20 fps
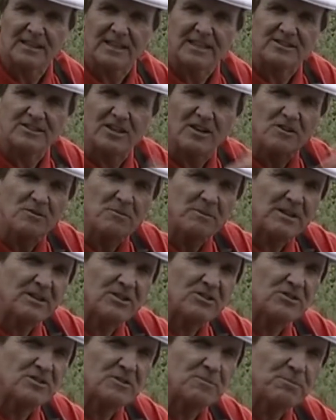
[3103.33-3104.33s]
It's only
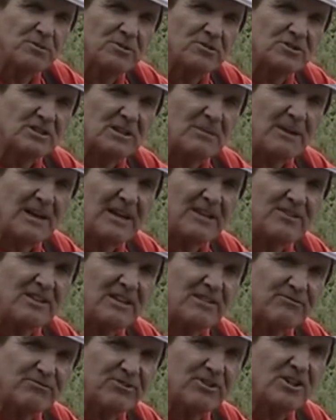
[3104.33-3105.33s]
because you put some out
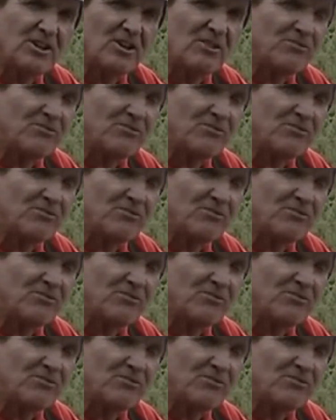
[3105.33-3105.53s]
there, free